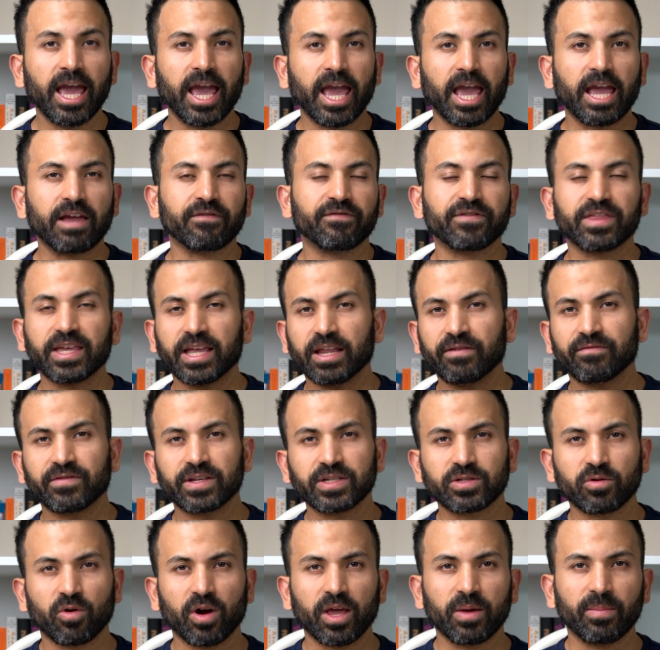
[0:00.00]
If the
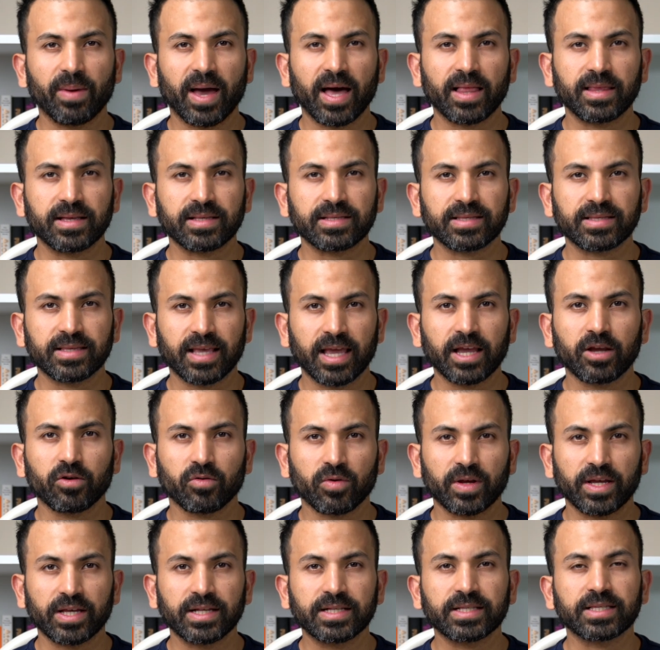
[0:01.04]
inventory balance
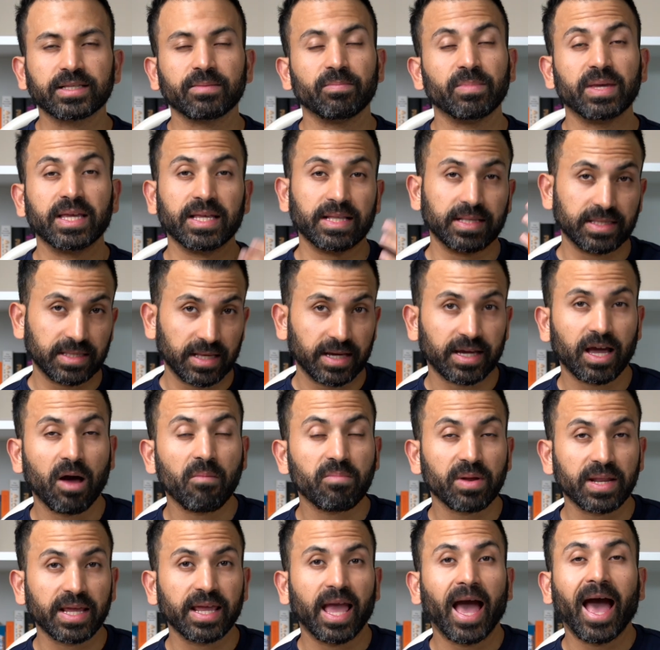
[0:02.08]
increased, means a
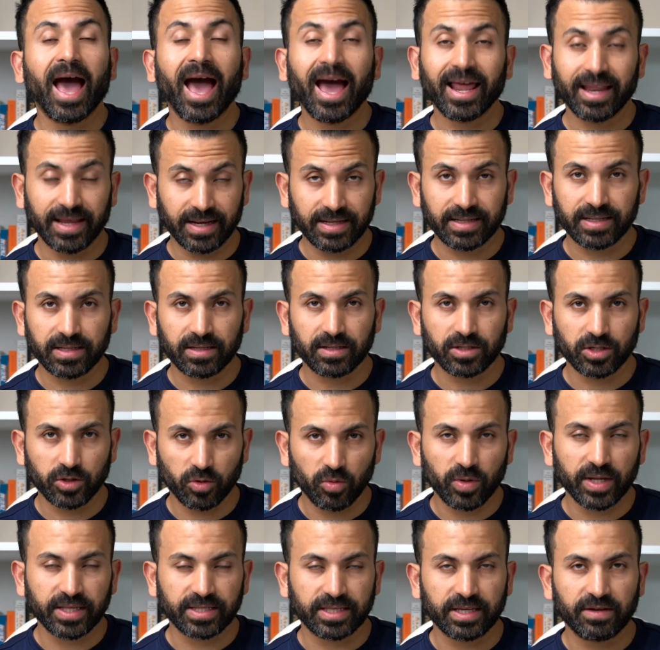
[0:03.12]
company added
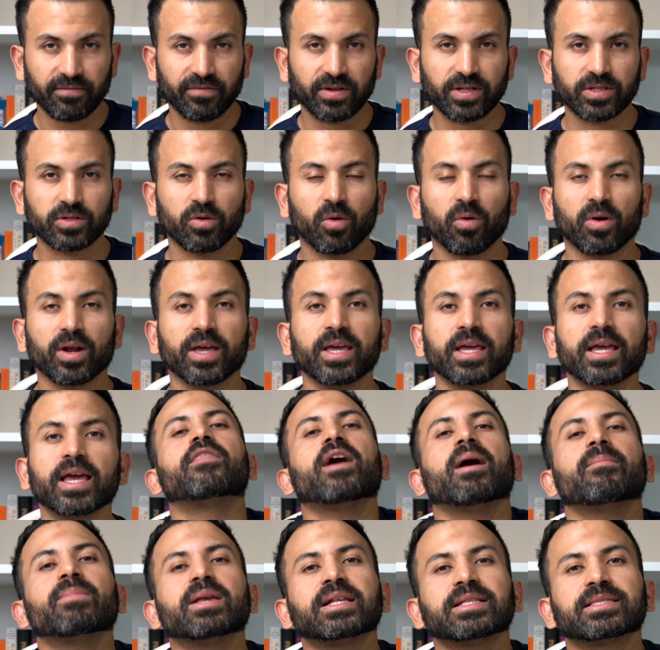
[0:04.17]
to its inventory,
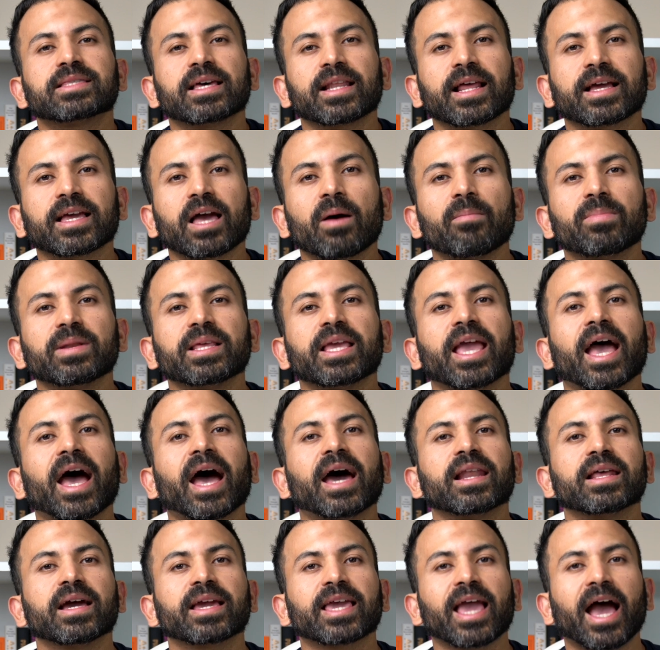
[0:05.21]
that means that a company
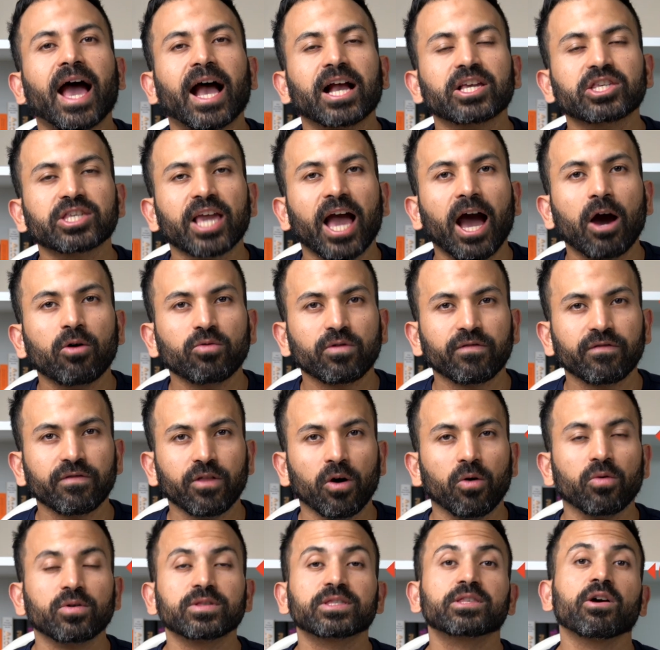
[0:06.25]
had a cash
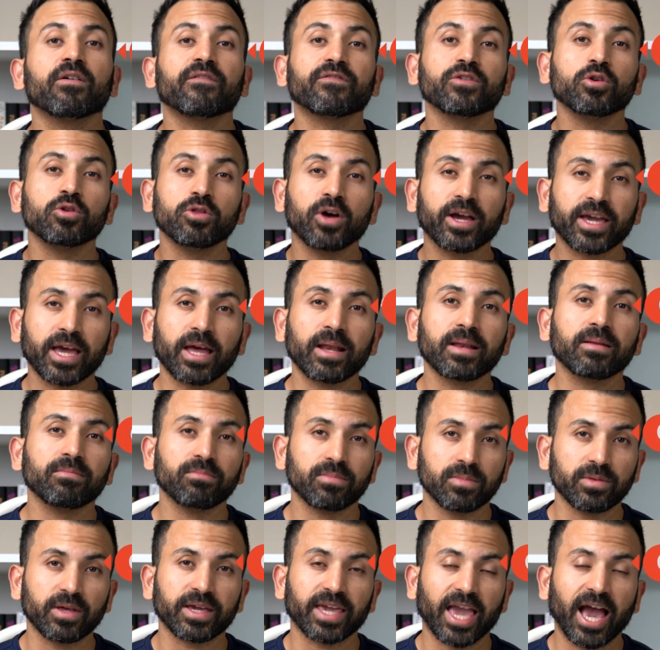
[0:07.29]
outflow. So if you look at
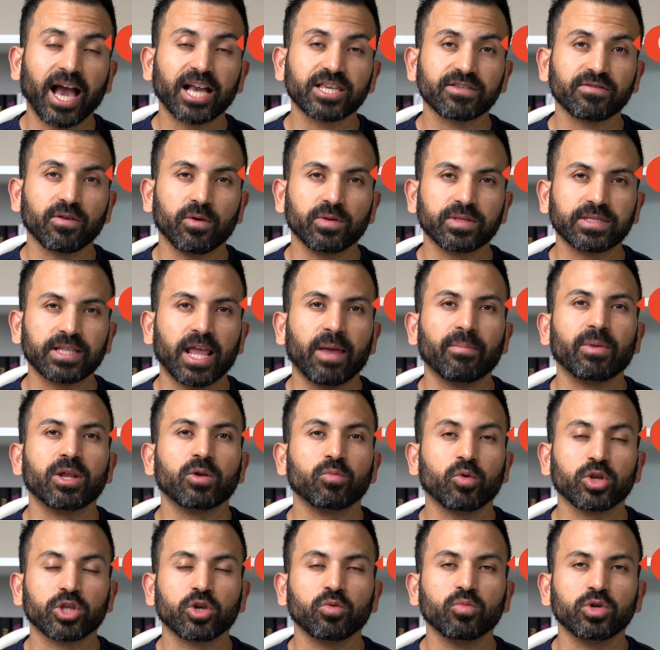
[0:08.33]
the cash flow statement,
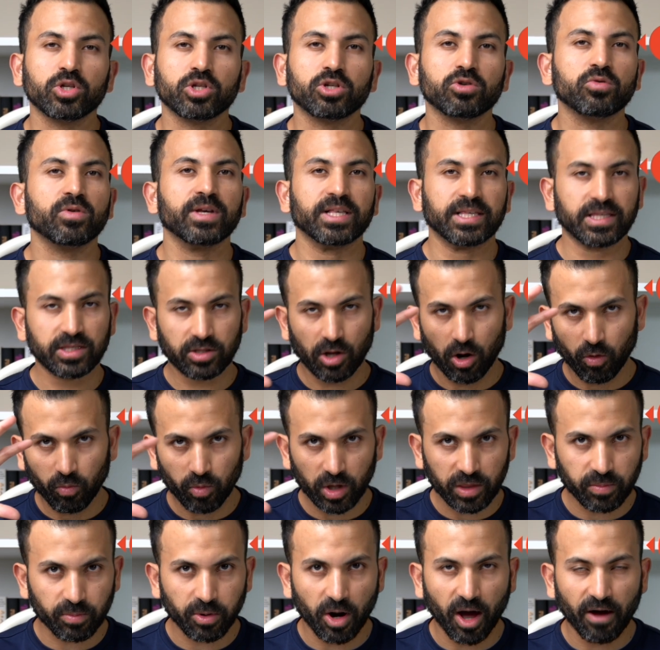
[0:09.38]
what you would do is start
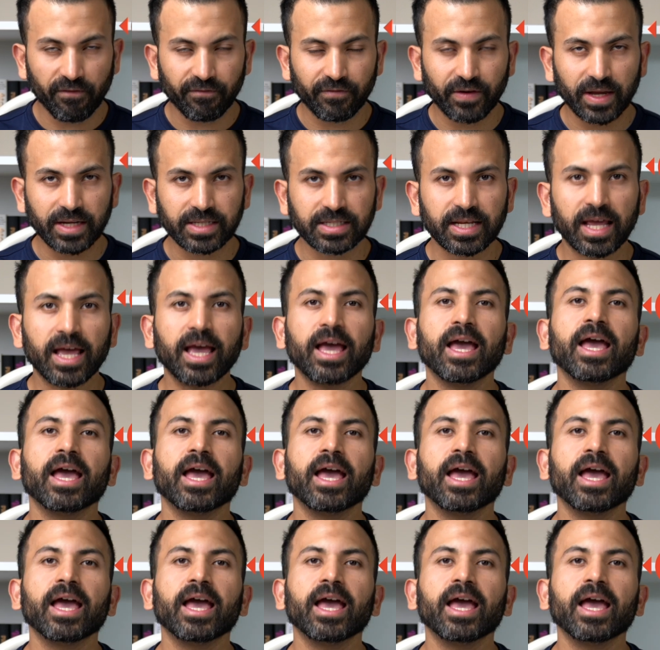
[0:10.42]
with profit,